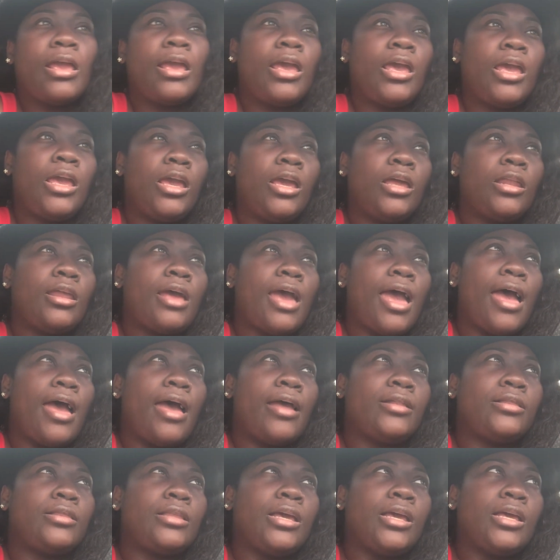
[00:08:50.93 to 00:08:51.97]
And
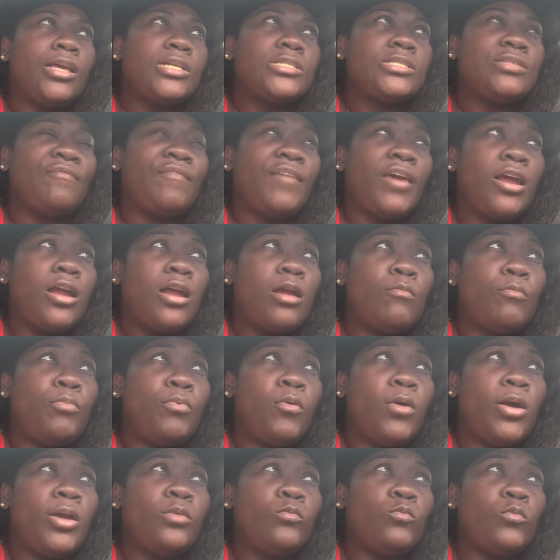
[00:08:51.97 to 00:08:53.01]
I think it's very
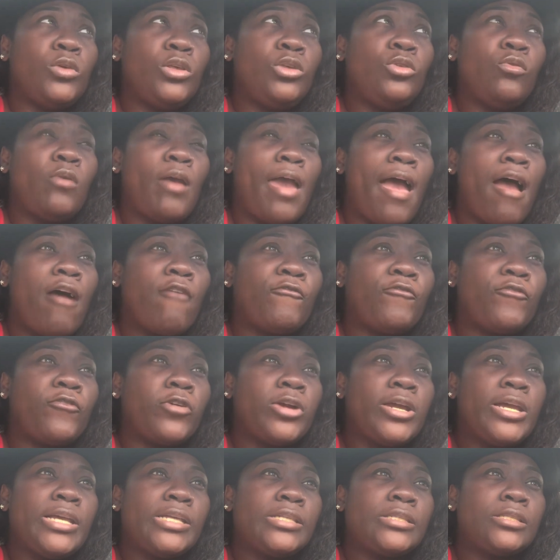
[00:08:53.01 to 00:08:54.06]
important when you have
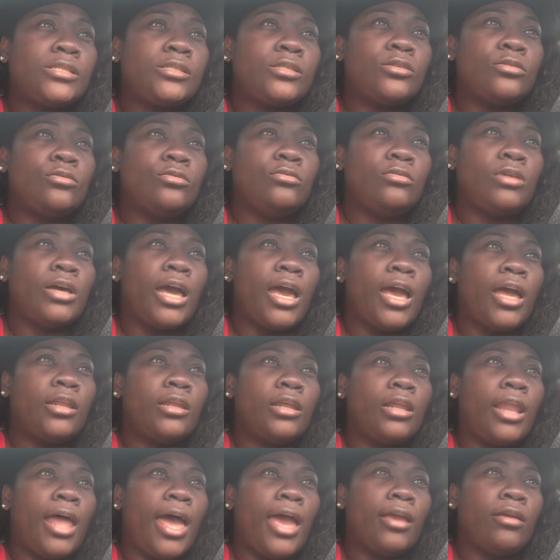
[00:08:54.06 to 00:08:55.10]
friends to
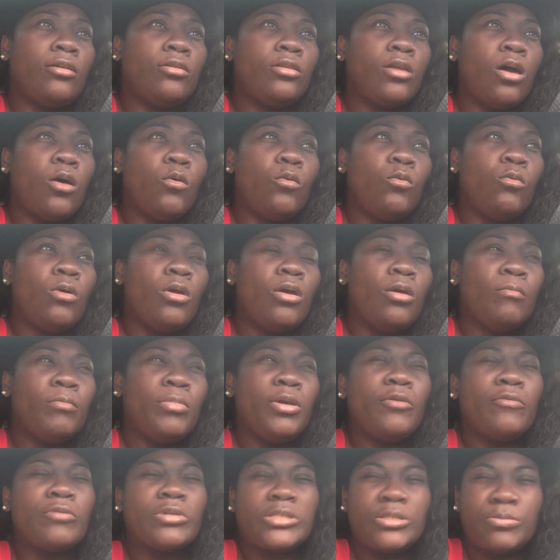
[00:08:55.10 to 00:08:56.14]
kind of, like,
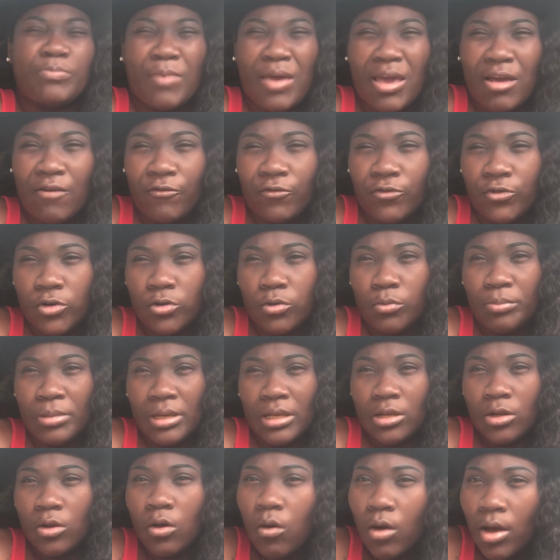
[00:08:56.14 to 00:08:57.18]
be respectful,
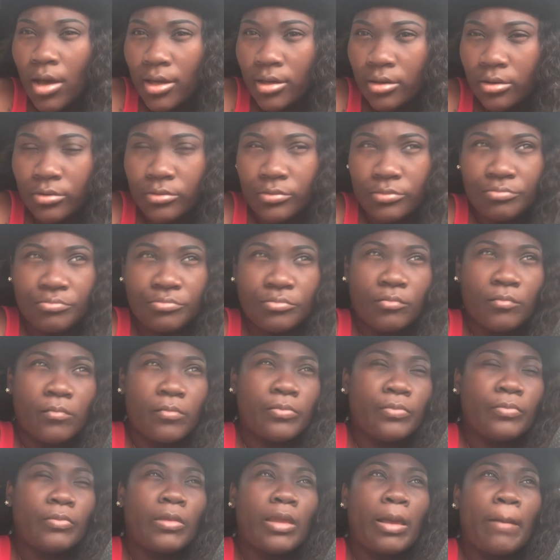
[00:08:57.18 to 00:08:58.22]
be loyal,
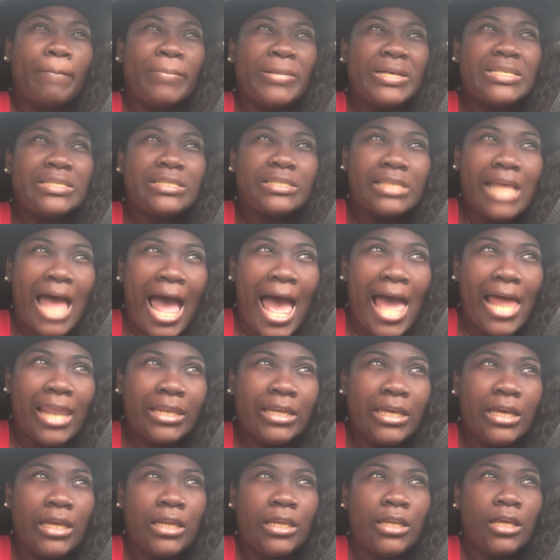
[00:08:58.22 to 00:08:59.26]
be
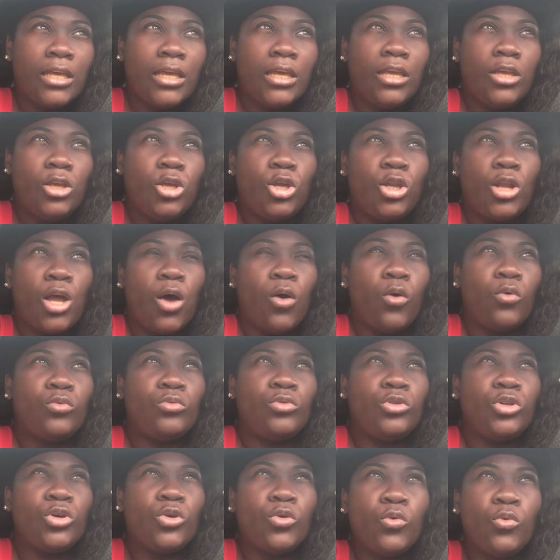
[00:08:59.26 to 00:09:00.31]
solid.
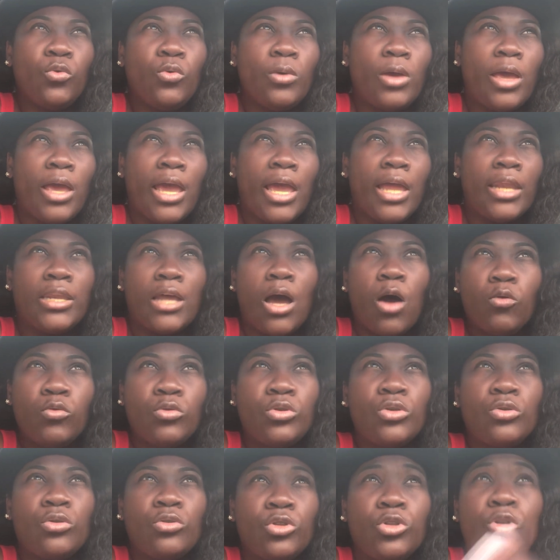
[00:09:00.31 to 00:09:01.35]
Do and
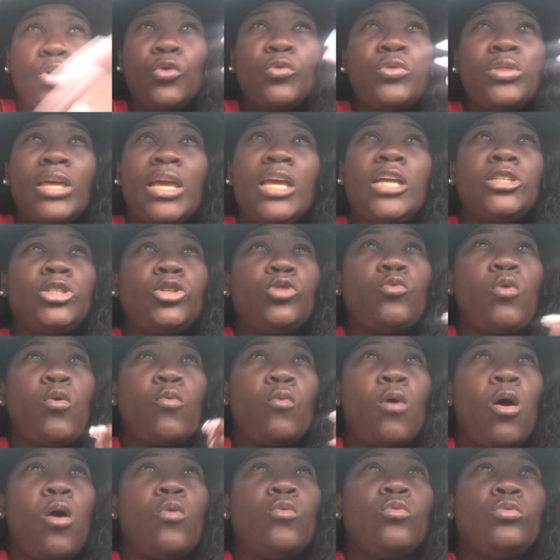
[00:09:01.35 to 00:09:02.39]
don't do things you
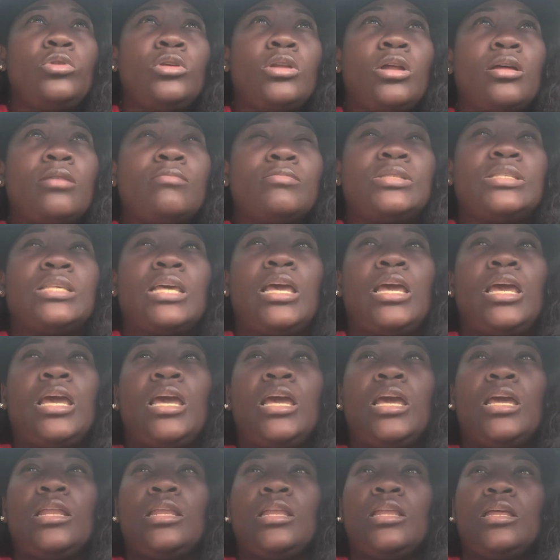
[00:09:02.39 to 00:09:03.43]
will want, you know what I'm
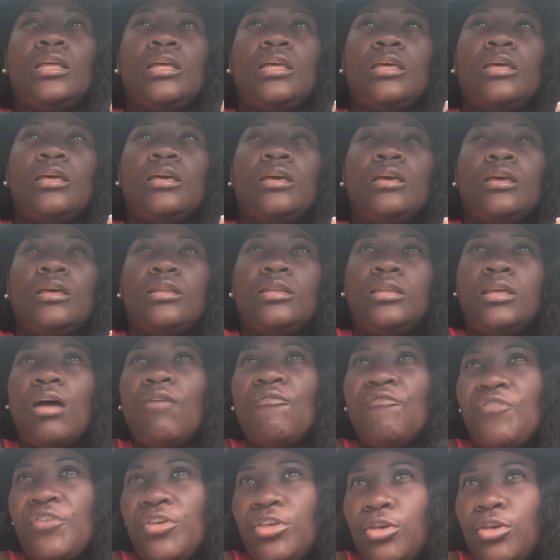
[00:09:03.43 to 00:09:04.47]
saying, done for